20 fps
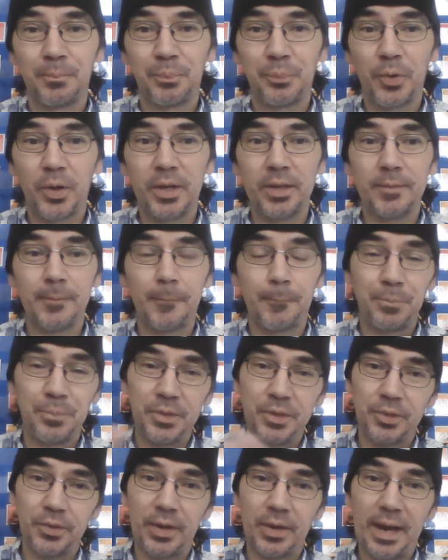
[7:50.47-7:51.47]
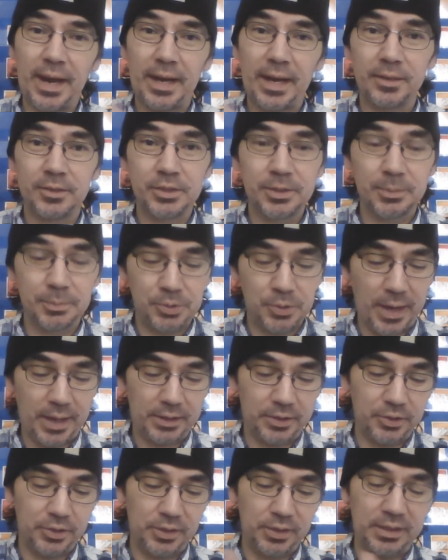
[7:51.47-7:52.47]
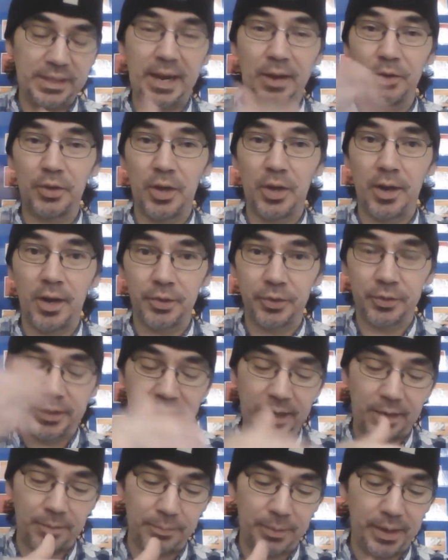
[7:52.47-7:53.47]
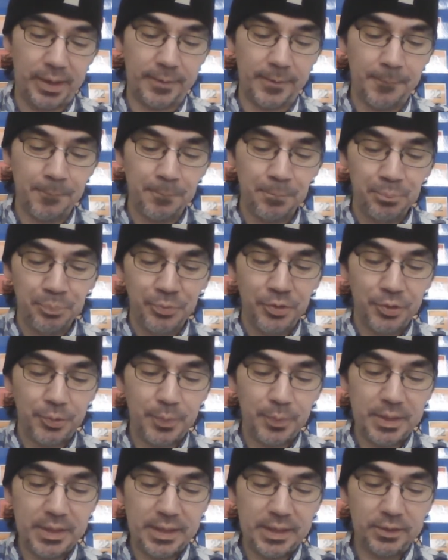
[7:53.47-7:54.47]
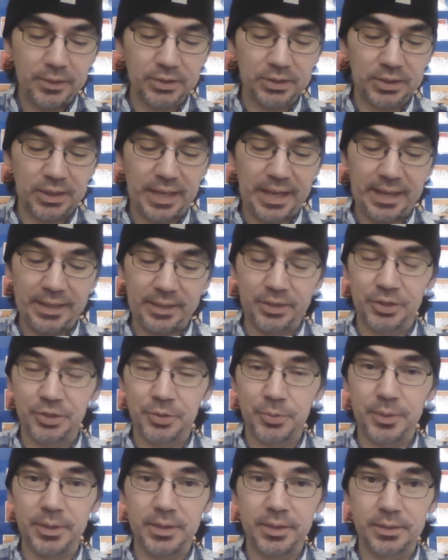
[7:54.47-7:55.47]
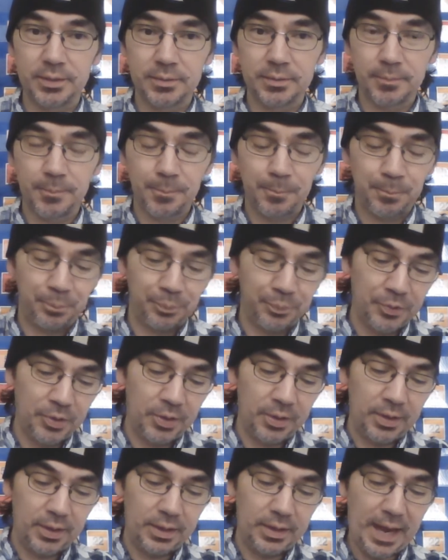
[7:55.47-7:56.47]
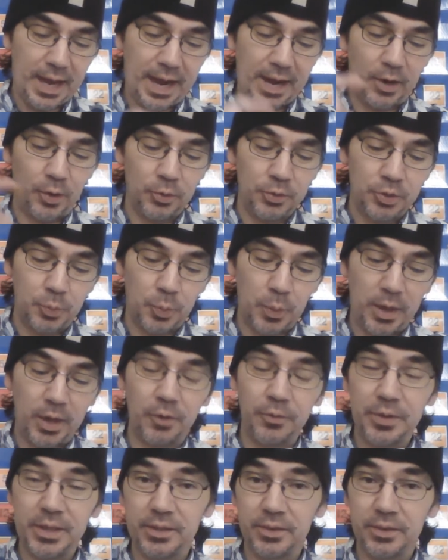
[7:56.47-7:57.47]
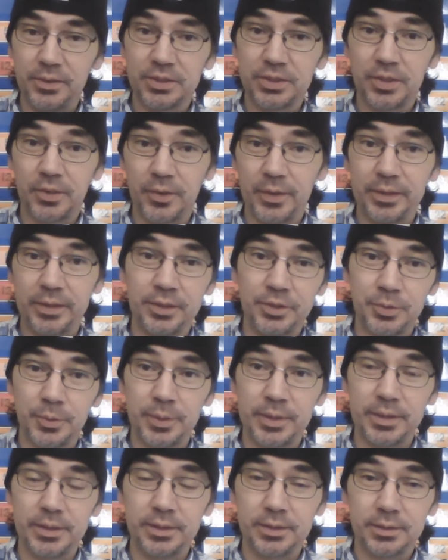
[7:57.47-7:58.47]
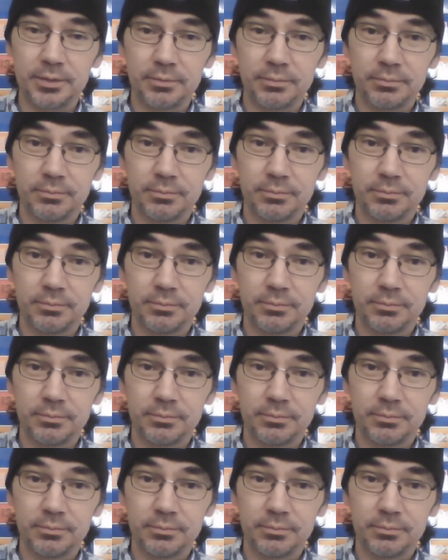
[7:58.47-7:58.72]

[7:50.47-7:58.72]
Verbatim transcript: Right? Either add or subtract. You can count on or count back. Three eagles land in the trees. Now 12 eagles are in the trees,